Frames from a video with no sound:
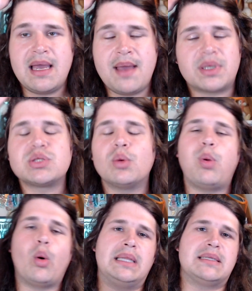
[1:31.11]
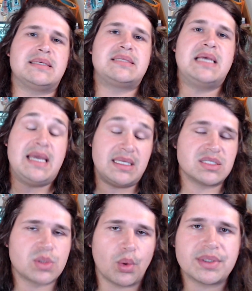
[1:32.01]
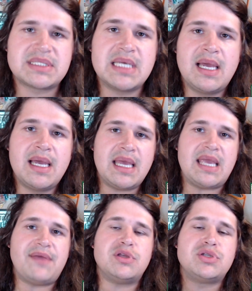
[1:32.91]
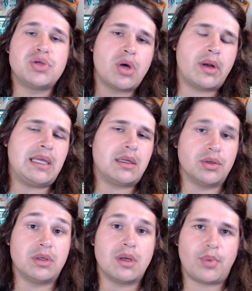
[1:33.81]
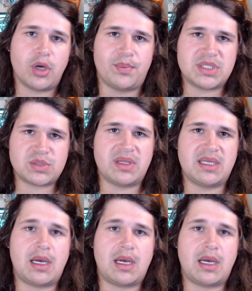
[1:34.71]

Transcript: but it's all pointless in sorts if you do not include purpose with it.